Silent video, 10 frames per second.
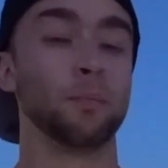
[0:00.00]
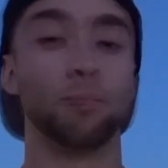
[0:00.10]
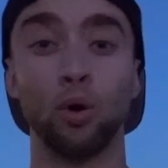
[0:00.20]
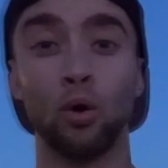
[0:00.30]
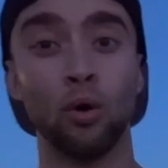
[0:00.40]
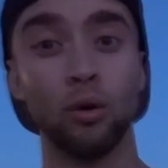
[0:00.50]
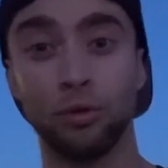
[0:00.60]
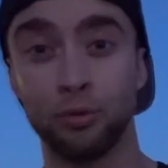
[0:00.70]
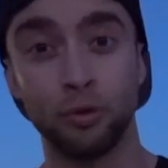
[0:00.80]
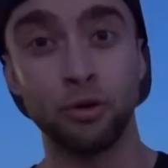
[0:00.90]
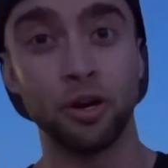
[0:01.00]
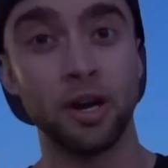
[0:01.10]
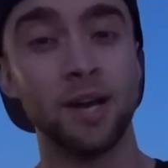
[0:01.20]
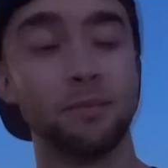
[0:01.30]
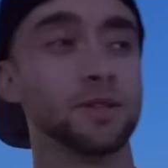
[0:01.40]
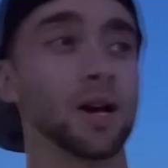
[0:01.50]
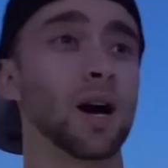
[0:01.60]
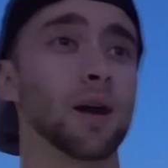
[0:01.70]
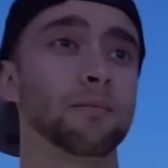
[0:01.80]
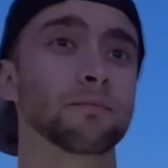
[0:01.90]
pull through your hips.
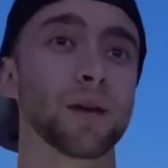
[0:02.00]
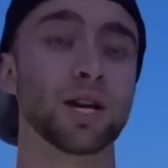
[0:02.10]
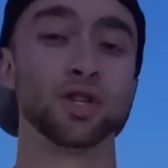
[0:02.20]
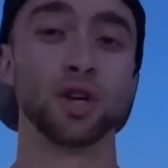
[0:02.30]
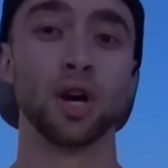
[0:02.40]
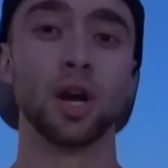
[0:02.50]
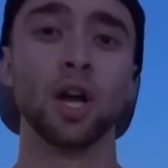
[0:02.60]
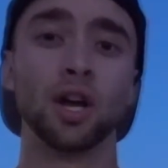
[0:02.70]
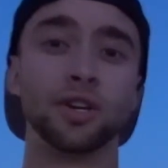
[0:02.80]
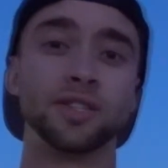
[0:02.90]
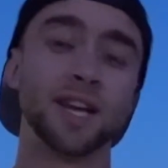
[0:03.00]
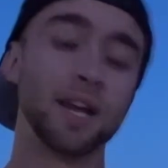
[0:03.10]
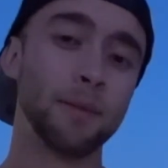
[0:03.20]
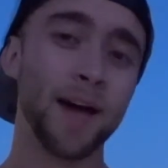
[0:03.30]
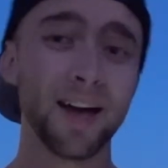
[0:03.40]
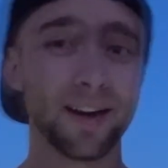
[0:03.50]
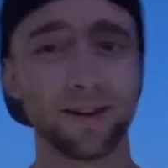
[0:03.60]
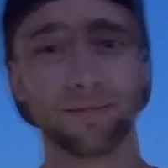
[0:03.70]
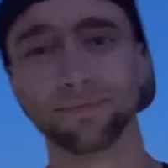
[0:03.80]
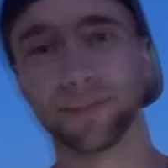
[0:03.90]
Make sure you're sitting back,
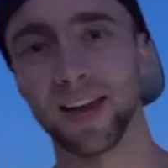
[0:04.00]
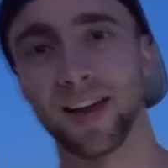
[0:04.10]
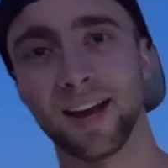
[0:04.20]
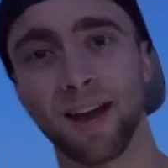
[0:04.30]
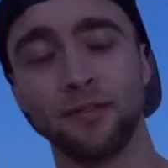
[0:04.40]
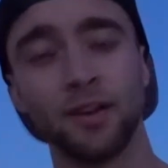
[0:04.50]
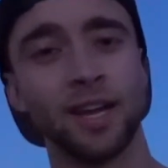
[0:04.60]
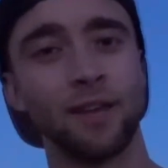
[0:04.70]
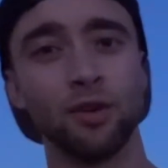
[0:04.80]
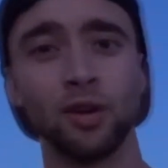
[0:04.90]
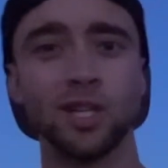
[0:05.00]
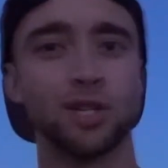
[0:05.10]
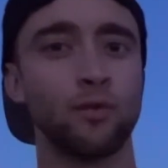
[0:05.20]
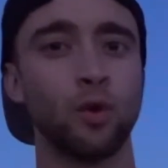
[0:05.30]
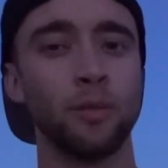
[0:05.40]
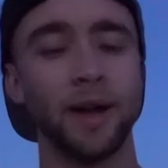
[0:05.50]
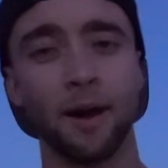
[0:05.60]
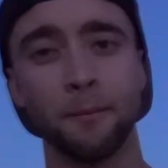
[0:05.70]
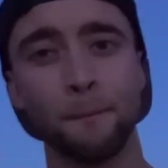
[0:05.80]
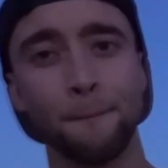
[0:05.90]
and I feel like if you can get your form
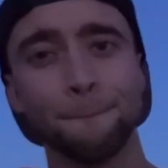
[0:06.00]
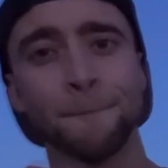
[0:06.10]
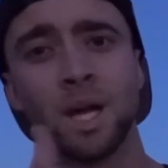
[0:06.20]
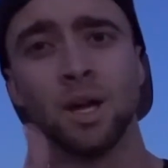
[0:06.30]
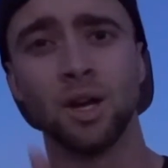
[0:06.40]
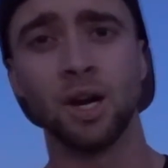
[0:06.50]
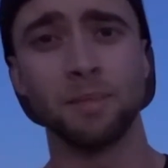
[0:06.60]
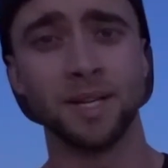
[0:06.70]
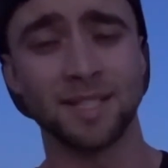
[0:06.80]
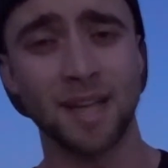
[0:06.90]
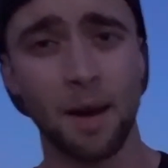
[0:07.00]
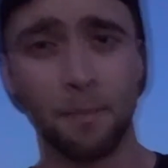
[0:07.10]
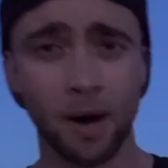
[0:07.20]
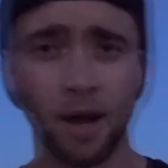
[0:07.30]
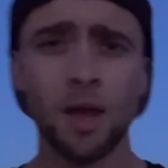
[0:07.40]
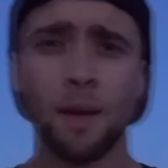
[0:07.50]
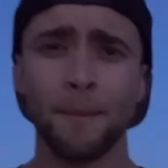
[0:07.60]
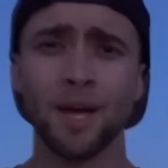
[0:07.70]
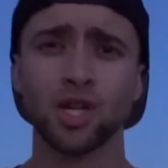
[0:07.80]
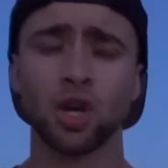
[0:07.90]
down, you're gonna be set. But
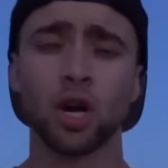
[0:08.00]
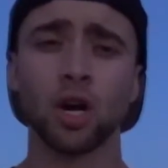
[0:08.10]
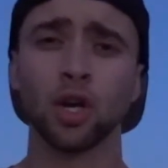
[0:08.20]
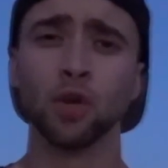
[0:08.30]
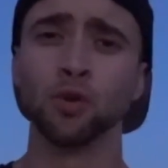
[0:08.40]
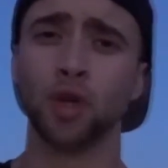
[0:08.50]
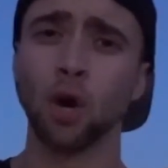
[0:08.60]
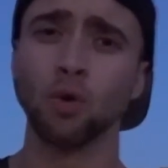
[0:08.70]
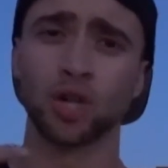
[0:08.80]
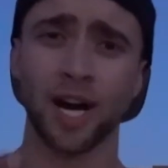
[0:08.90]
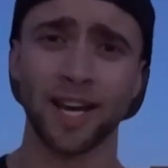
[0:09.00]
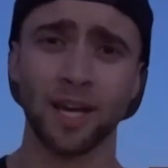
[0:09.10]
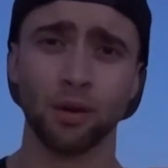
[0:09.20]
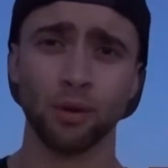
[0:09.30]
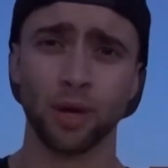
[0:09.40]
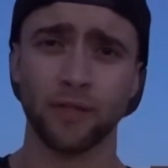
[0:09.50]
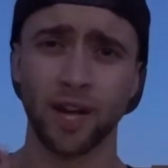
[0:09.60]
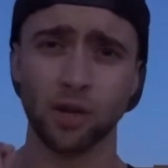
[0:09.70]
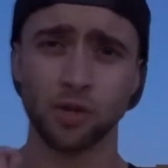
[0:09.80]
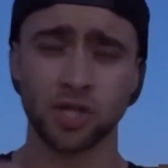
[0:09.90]
make sure you don't try to eagle lift
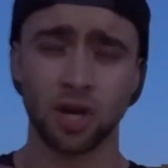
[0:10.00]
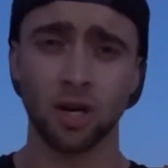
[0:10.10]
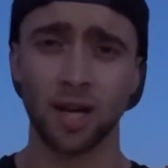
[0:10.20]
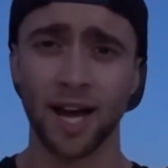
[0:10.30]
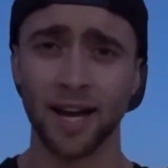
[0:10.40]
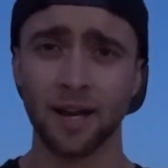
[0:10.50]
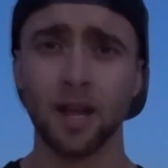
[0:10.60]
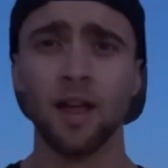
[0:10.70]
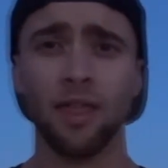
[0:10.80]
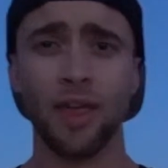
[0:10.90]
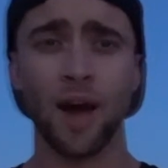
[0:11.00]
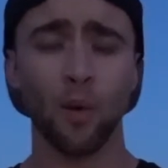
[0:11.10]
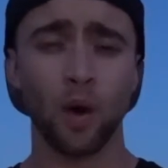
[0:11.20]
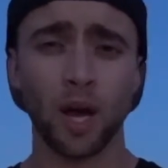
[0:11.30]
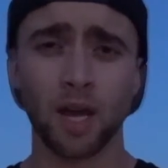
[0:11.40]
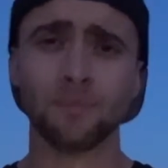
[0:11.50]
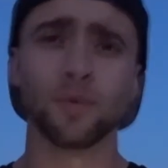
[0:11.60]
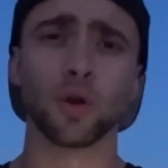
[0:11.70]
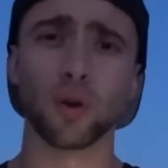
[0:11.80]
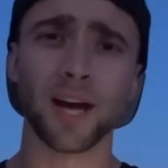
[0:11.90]
and you start light. That way
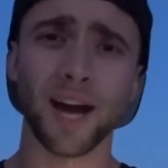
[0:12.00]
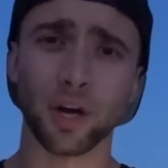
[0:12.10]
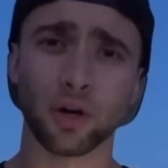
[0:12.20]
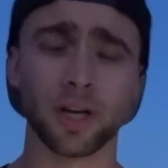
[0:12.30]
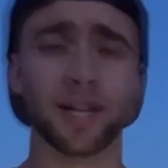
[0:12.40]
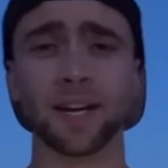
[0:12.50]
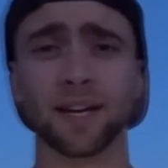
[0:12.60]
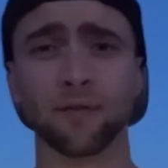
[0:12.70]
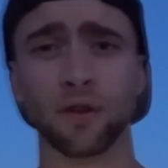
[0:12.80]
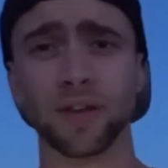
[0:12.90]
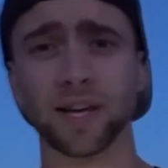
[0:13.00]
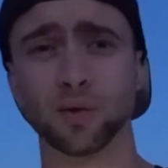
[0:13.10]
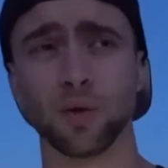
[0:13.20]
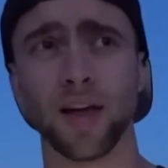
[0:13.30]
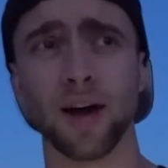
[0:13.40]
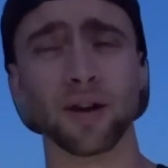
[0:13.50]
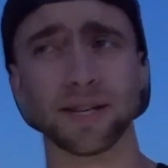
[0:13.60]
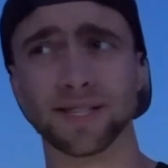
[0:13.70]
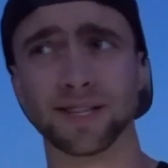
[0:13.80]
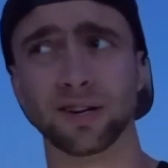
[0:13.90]
you can kind of critique different things without
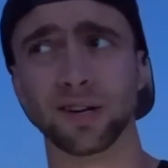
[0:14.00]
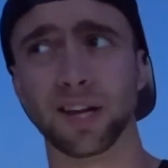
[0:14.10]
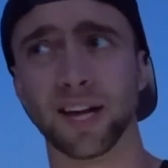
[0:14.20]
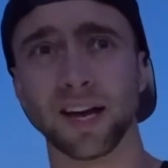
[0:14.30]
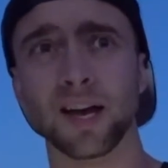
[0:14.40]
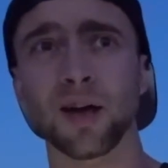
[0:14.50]
necessarily like